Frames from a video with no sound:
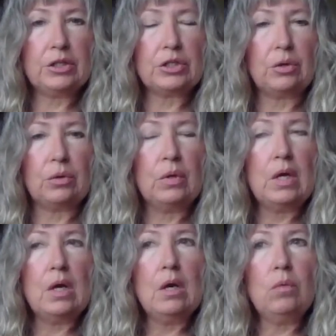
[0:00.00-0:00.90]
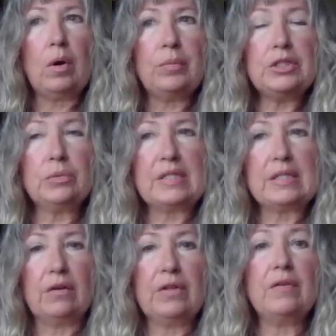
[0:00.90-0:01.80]
So what we do with
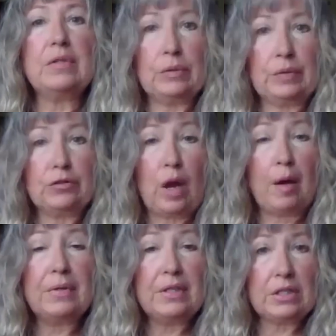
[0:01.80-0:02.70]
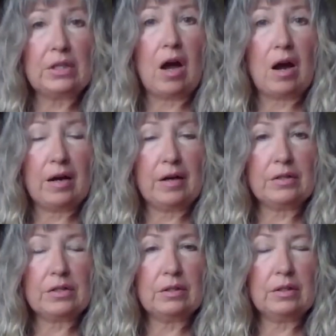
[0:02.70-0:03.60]
self-love is we drop into the
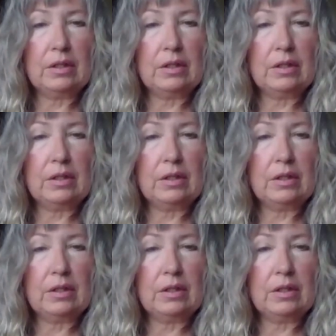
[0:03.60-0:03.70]
heart,